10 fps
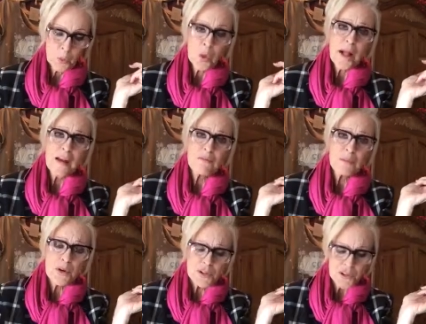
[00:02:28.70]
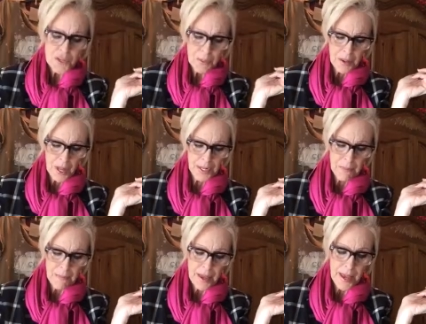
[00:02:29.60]
will have mercy upon
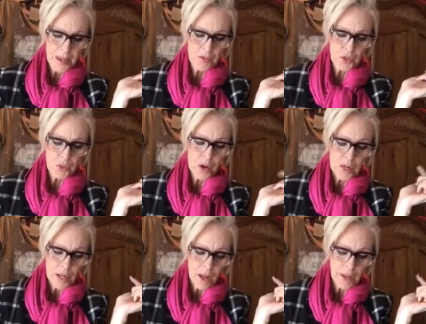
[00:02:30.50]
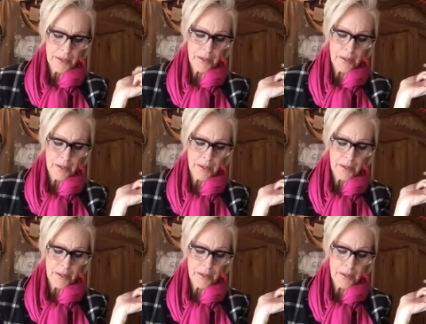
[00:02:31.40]
him and to our God,